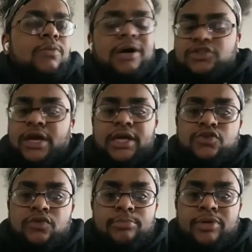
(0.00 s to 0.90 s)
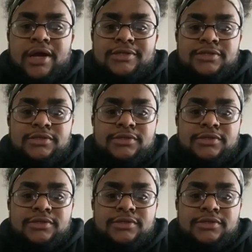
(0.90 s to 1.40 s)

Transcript: am I trying to impress?